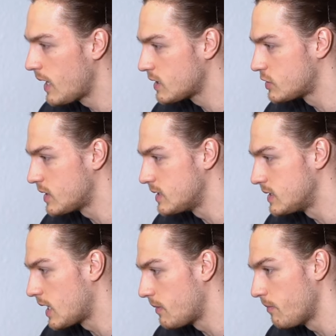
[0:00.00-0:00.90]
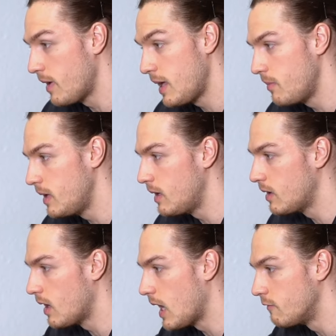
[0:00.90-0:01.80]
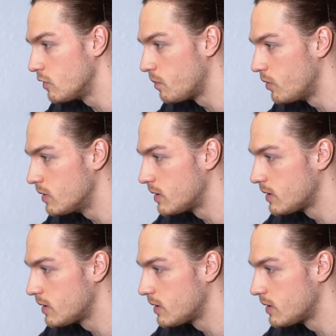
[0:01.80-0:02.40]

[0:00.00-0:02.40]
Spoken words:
exercise that maybe I would put